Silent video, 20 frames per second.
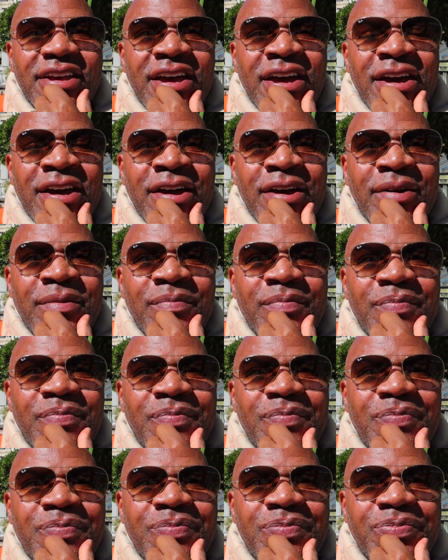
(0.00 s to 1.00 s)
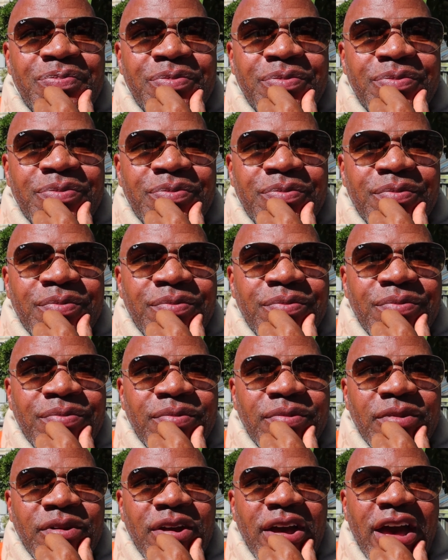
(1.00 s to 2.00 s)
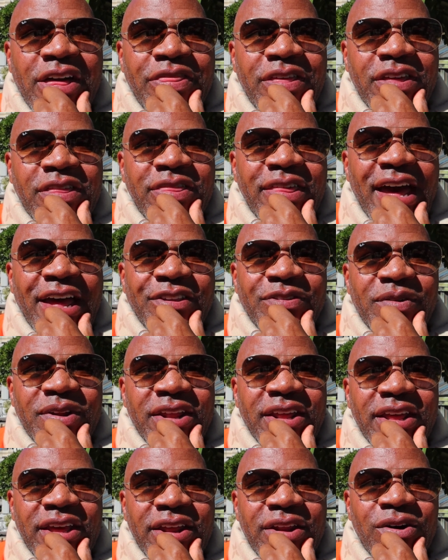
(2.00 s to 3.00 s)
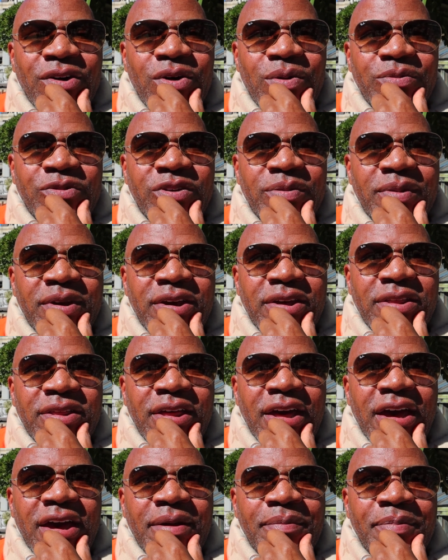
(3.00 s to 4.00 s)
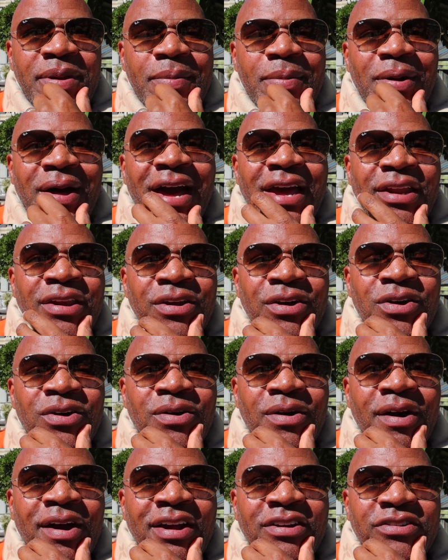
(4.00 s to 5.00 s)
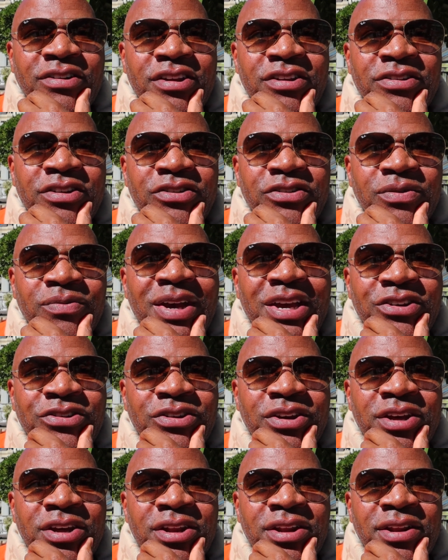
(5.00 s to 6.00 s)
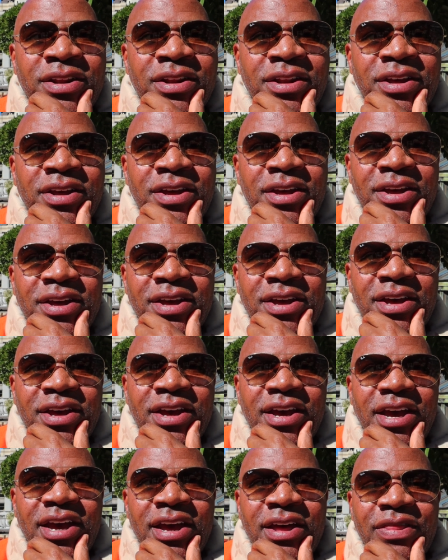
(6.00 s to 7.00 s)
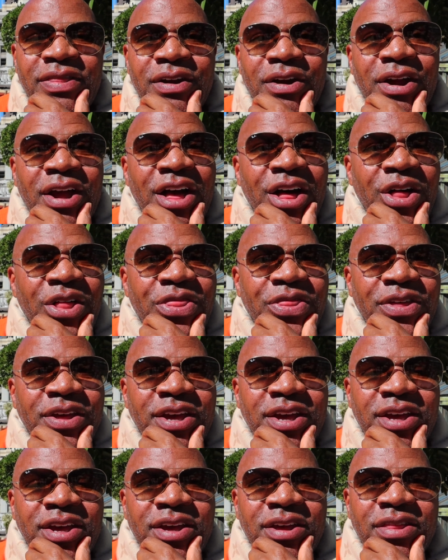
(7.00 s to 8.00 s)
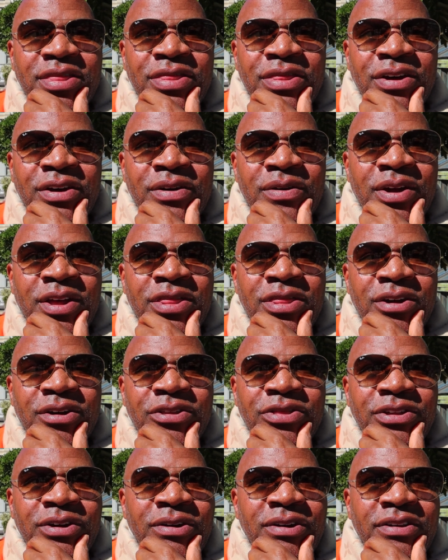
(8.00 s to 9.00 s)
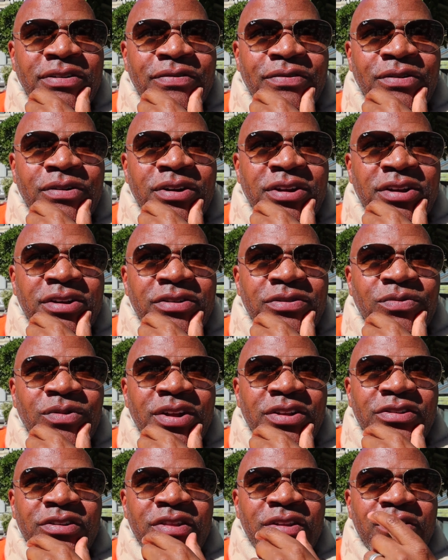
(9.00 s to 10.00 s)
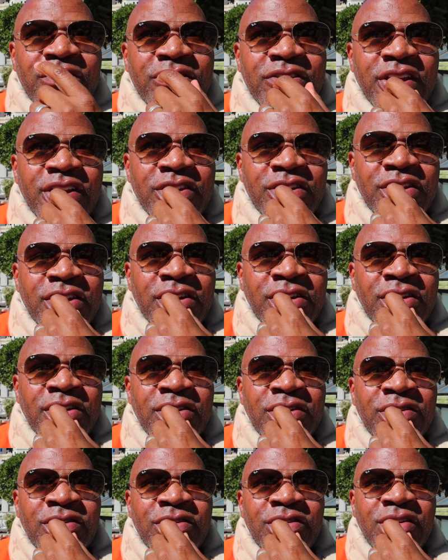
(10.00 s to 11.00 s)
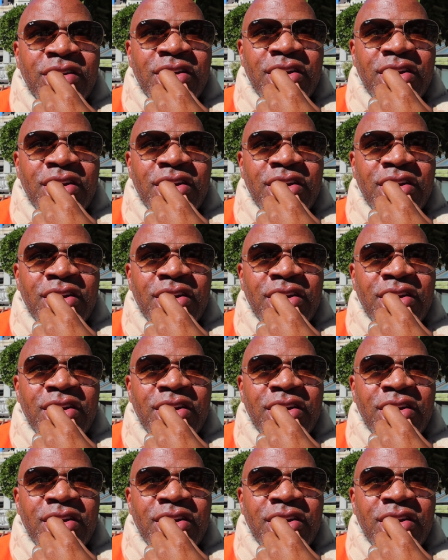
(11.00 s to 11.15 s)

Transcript: I think that's when it hit home to me that people I know are actually in a situation and they're healthy, they're in their 30s, 40s, one's in their 60s.